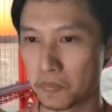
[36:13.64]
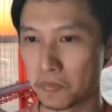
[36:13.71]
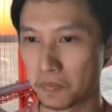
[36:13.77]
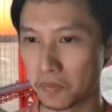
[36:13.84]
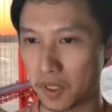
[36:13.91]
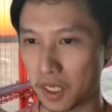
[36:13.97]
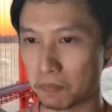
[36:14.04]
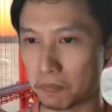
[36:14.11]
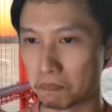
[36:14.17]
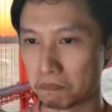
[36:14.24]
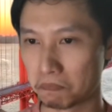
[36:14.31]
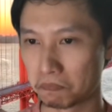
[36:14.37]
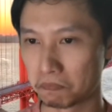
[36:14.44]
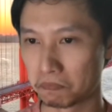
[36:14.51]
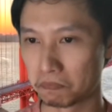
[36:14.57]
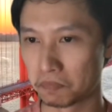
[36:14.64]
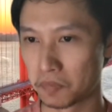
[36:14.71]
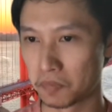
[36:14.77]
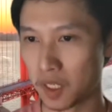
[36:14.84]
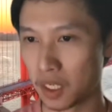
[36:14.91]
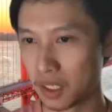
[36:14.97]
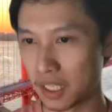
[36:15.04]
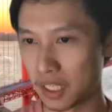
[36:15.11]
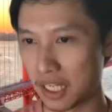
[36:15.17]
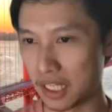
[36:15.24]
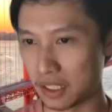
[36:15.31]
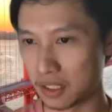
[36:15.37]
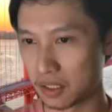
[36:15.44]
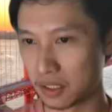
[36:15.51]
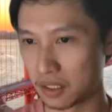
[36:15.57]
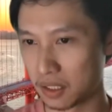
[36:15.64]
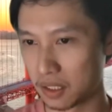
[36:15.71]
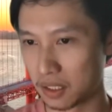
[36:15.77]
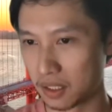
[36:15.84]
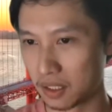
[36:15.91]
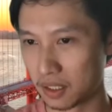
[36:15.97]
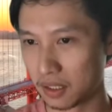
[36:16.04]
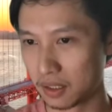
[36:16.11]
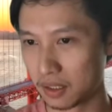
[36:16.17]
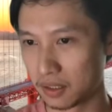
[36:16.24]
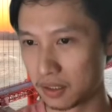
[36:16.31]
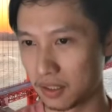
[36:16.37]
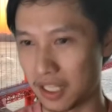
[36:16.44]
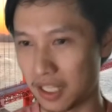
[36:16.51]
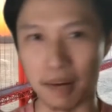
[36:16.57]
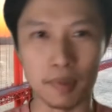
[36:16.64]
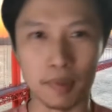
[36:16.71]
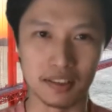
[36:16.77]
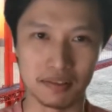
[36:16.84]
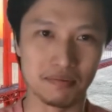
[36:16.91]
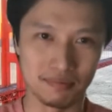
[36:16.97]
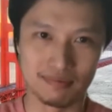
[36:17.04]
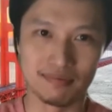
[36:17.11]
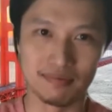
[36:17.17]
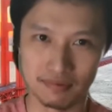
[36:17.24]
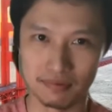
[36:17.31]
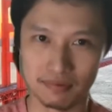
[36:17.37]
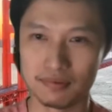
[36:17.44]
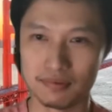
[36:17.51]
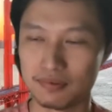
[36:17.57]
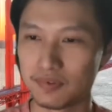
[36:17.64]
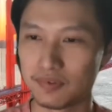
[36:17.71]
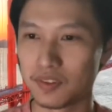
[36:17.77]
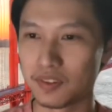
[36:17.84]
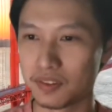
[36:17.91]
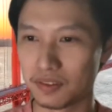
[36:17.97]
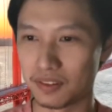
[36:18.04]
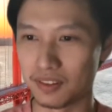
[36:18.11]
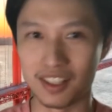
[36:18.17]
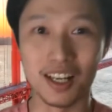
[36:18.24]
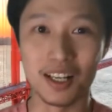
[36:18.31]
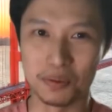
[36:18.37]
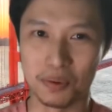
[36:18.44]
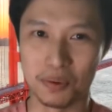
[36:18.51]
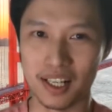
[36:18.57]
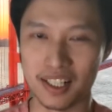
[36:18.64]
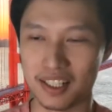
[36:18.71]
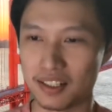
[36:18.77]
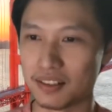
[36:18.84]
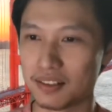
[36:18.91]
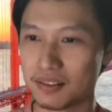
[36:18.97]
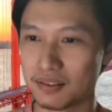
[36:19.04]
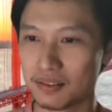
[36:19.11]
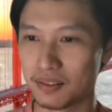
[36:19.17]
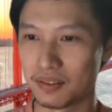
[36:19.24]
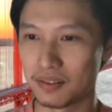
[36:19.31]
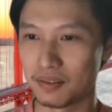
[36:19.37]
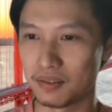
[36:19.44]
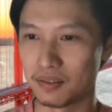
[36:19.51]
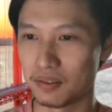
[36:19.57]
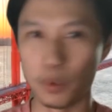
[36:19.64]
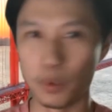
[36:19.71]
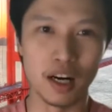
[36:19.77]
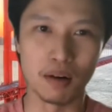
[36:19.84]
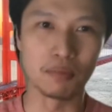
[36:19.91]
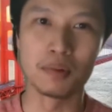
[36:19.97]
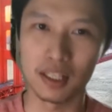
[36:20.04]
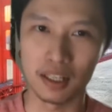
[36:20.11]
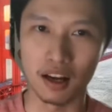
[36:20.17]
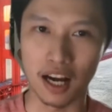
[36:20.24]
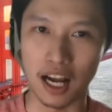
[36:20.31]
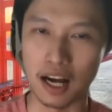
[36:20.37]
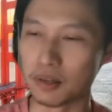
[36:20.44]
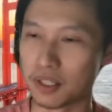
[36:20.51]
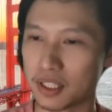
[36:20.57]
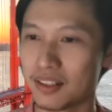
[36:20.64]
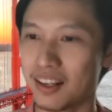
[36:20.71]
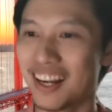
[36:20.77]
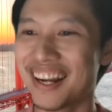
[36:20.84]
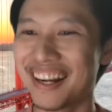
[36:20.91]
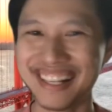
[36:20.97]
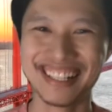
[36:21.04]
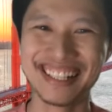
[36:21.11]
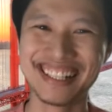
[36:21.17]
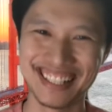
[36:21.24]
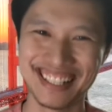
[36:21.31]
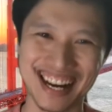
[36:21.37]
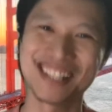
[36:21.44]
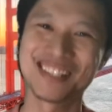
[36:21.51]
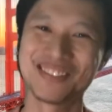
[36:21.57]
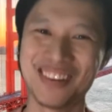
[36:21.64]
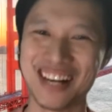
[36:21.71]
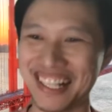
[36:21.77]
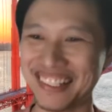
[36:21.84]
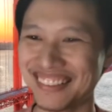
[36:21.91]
yeah. Okay. Yeah, but good question. We don't work long hours, 9 to 5.